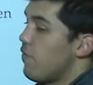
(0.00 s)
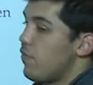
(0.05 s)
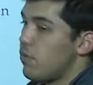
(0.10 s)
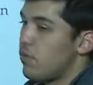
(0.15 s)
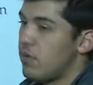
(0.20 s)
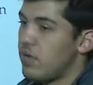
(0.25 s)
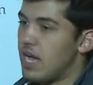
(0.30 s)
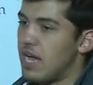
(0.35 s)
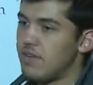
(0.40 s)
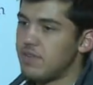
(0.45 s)
you
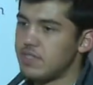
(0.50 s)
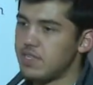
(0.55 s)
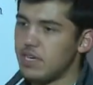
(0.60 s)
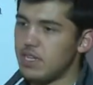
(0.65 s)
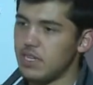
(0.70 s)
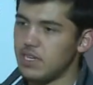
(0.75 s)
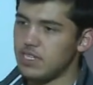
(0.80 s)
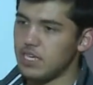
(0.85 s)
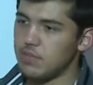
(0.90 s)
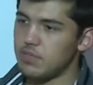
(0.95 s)
were to have
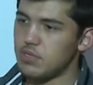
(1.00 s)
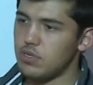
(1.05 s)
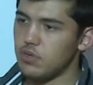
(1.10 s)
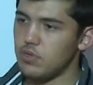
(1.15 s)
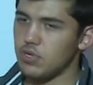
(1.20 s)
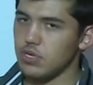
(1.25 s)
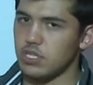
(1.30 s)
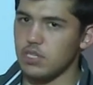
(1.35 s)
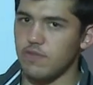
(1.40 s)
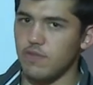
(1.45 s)
cyclic
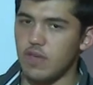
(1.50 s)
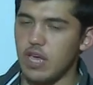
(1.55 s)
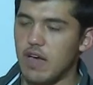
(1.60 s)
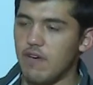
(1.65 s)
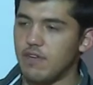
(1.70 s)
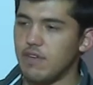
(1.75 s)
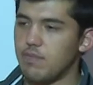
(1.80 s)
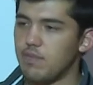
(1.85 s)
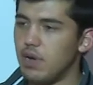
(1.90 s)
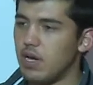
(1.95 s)
substitutions, if you
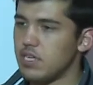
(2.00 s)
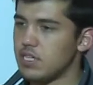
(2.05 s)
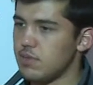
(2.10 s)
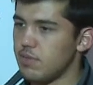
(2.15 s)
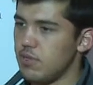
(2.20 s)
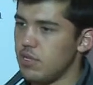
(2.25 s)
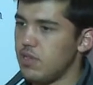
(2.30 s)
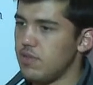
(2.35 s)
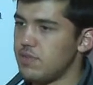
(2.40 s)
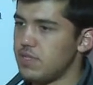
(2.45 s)
have the
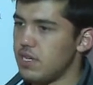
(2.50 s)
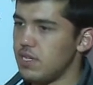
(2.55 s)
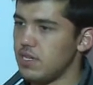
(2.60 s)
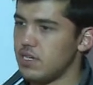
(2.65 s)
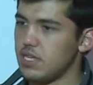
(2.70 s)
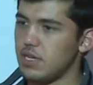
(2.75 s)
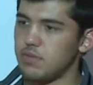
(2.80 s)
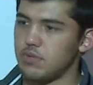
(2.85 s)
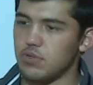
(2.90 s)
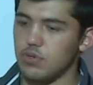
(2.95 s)
possibility of cyclic
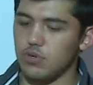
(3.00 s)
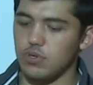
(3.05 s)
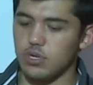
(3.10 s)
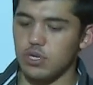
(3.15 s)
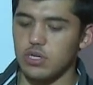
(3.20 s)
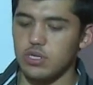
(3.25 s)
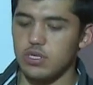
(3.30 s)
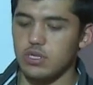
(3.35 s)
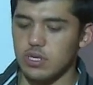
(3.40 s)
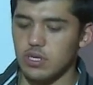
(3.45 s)

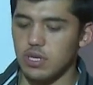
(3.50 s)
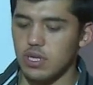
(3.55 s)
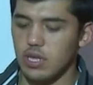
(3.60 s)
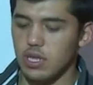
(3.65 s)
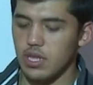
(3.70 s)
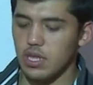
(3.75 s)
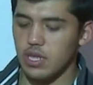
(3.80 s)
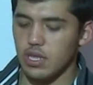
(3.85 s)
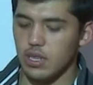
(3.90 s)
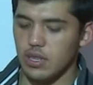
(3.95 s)
substitutions,
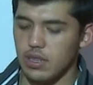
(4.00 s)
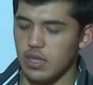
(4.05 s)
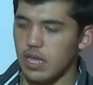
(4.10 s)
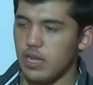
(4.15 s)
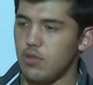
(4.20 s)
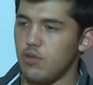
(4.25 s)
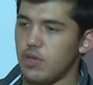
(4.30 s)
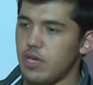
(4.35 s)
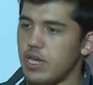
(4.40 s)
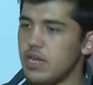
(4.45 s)
then
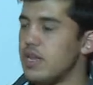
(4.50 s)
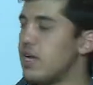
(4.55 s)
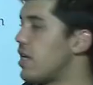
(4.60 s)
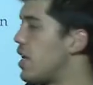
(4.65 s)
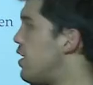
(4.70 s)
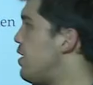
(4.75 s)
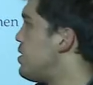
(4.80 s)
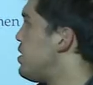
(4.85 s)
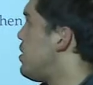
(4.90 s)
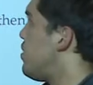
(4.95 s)
you cannot
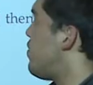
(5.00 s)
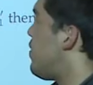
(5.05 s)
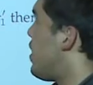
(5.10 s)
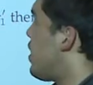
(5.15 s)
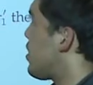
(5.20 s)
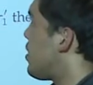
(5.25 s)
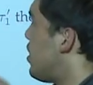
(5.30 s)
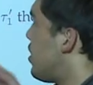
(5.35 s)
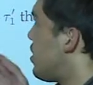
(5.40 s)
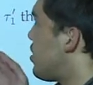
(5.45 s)
guarantee the
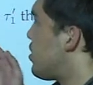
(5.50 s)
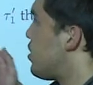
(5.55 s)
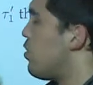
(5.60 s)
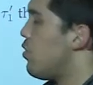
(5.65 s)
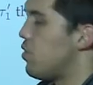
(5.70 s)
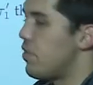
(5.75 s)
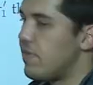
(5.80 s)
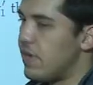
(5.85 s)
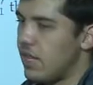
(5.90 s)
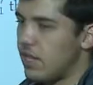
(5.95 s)
fact that the
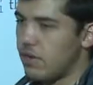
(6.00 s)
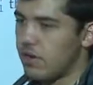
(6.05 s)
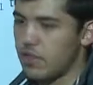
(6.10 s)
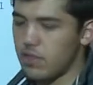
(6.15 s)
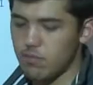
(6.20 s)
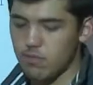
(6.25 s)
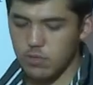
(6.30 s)
unify algorithm will